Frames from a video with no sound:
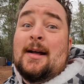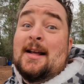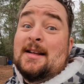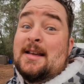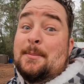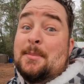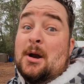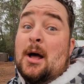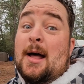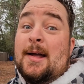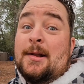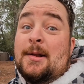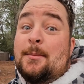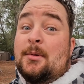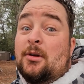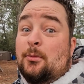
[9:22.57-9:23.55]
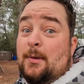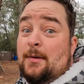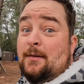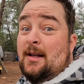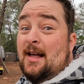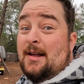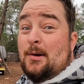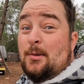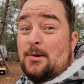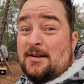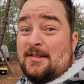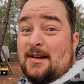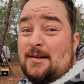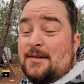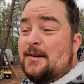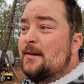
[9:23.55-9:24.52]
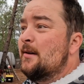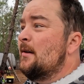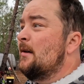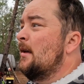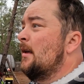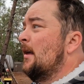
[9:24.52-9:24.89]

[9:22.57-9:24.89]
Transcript: I gotta keep an eye on them because we have coyotes out here